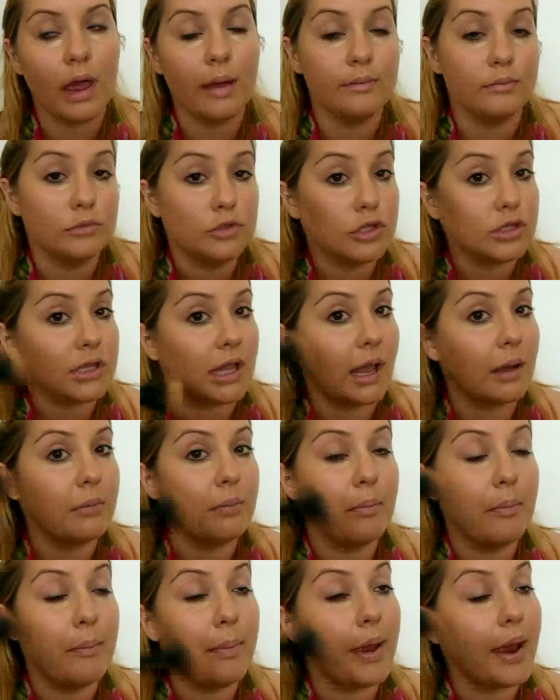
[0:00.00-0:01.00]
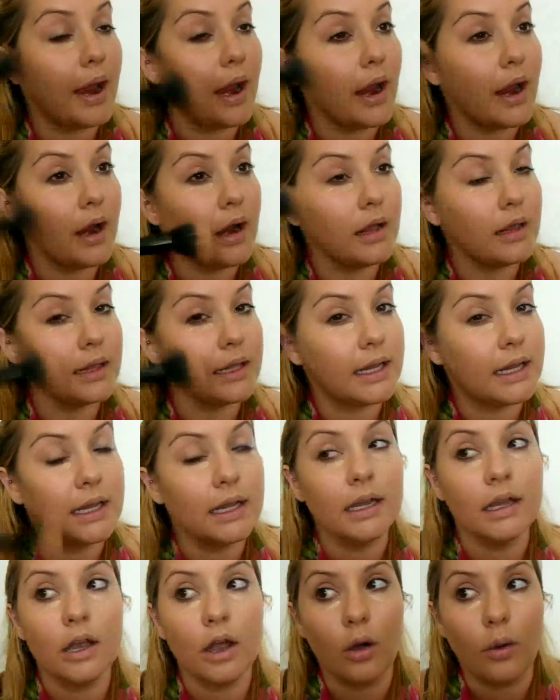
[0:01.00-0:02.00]
I'm just like
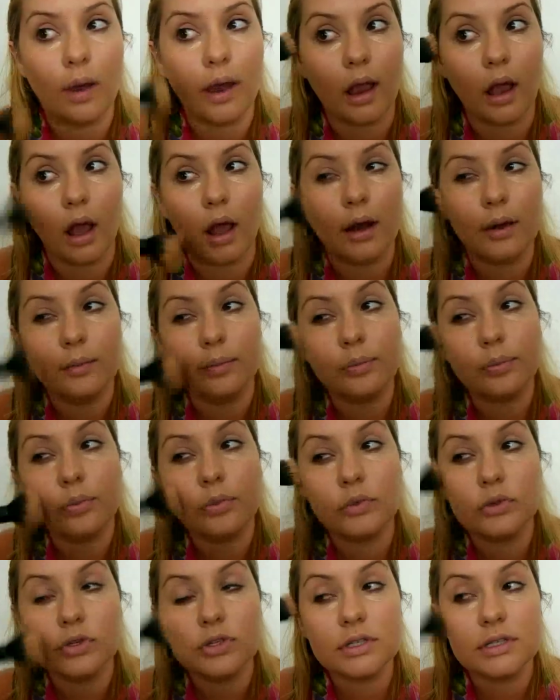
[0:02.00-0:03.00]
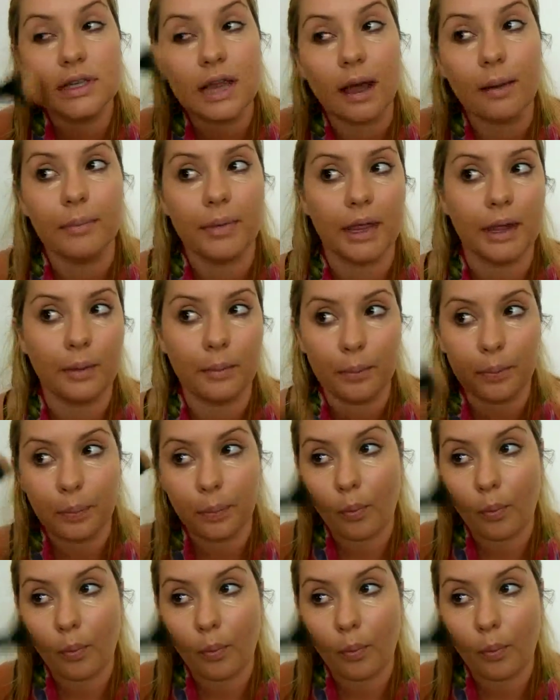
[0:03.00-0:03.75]
barely going on, just tapping.